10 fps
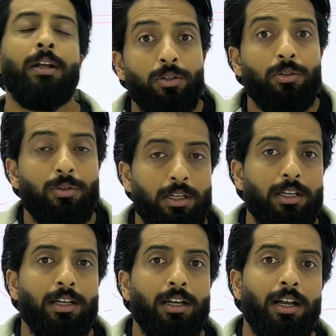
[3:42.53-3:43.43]

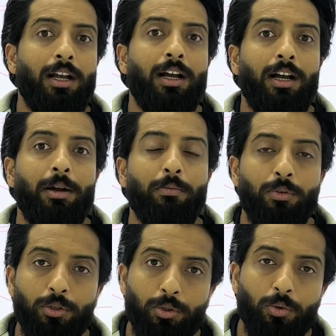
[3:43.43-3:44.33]
Today, I'm going
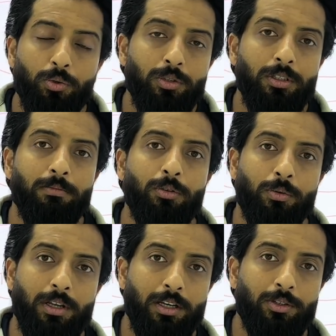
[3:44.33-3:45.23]
to show you some
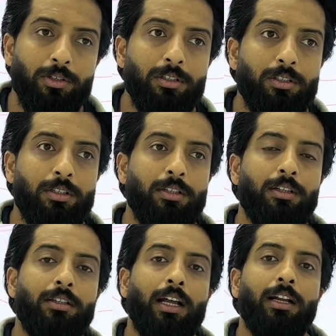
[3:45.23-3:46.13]
locations
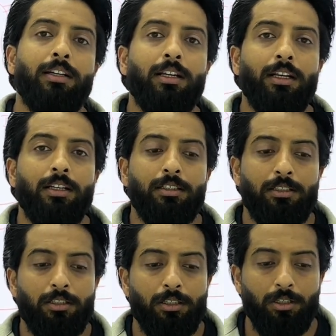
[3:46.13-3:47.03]
that
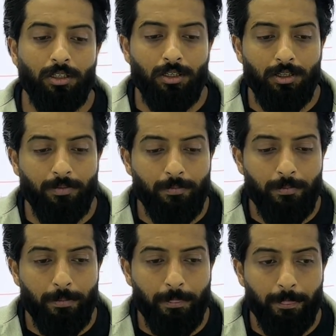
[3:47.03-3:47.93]
is
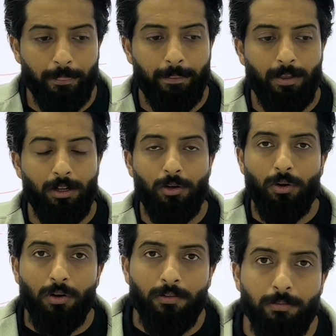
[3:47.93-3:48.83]
a
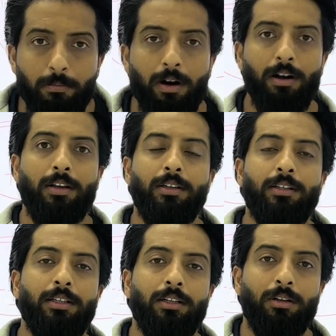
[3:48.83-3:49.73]
lot of
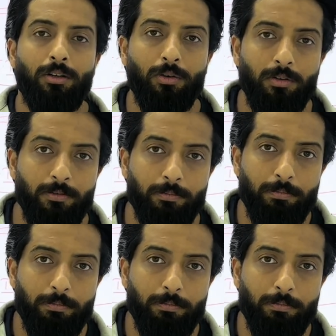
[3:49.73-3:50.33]
marketing, a lot of